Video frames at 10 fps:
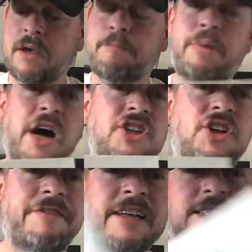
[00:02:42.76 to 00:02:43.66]
Budge, a
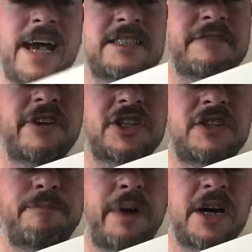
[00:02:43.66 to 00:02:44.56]
fantastic version
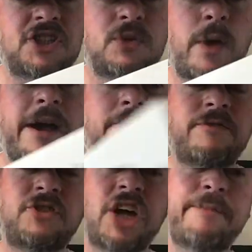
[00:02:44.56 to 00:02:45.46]
of Budge, where
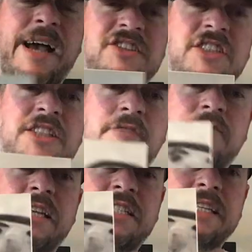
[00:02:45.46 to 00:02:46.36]
Jay Mascis doesn't
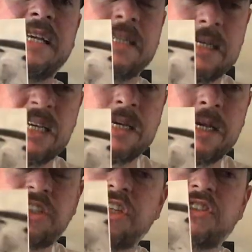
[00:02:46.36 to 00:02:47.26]
really sing.
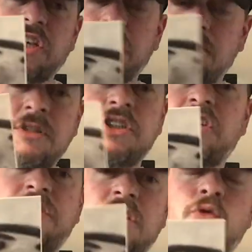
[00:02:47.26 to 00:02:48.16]
It's
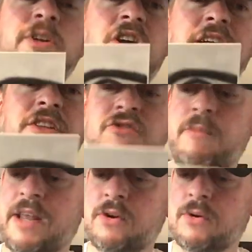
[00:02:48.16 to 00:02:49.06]
almost like an
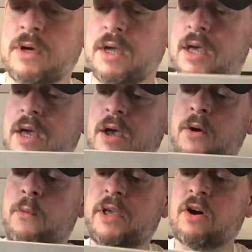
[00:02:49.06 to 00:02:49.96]
instrumental.
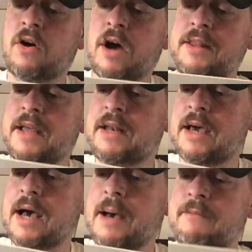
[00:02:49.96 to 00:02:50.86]
We got, and then
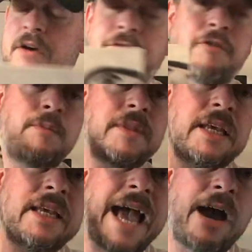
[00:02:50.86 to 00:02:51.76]
from
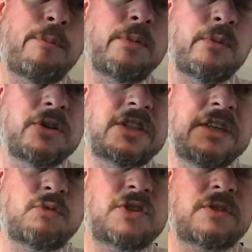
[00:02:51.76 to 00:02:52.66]
the album that
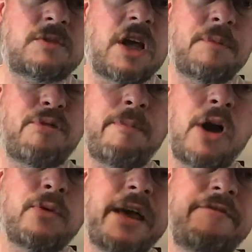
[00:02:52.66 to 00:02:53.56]
this was going to
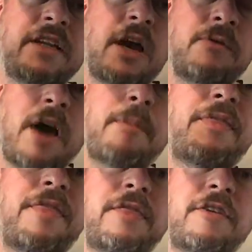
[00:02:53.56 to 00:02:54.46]
promote their video,
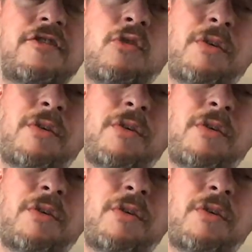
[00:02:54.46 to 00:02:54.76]
the song